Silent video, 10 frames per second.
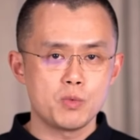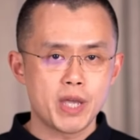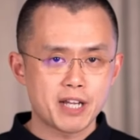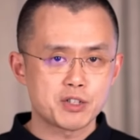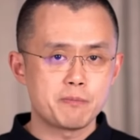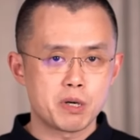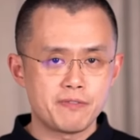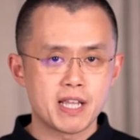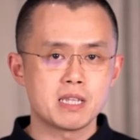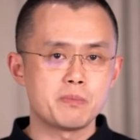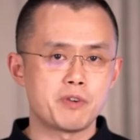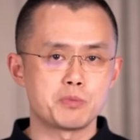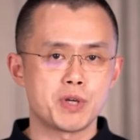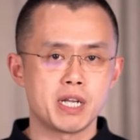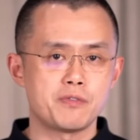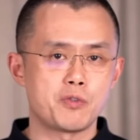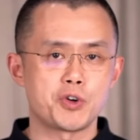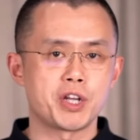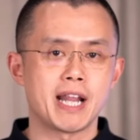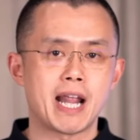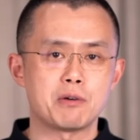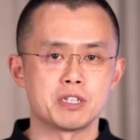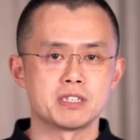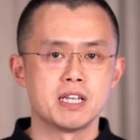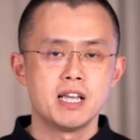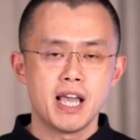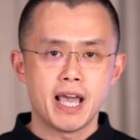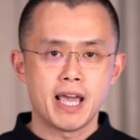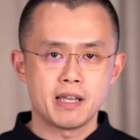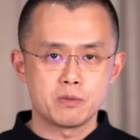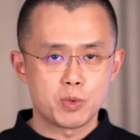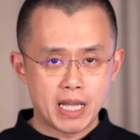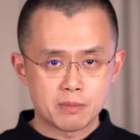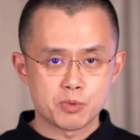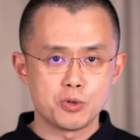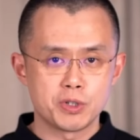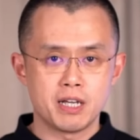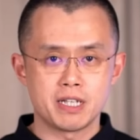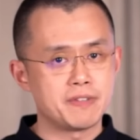we actually prevent them from trading for 48 hours and we let them cool down.